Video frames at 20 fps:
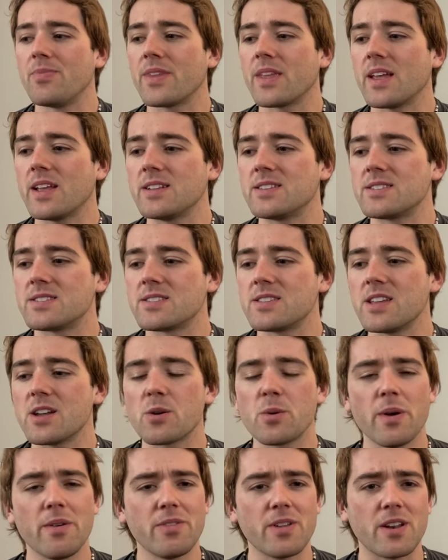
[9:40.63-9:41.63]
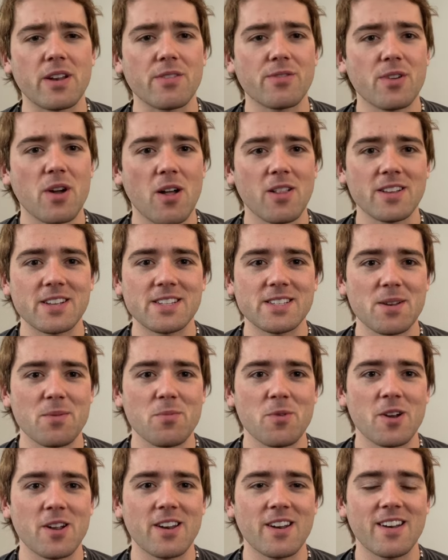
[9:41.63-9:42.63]
It's the equivalent of calling
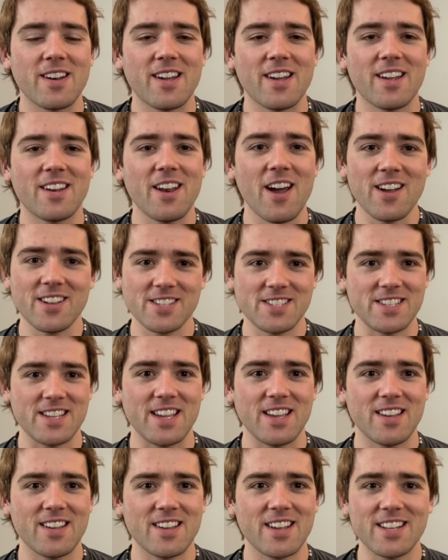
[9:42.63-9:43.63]
someone a Nazi.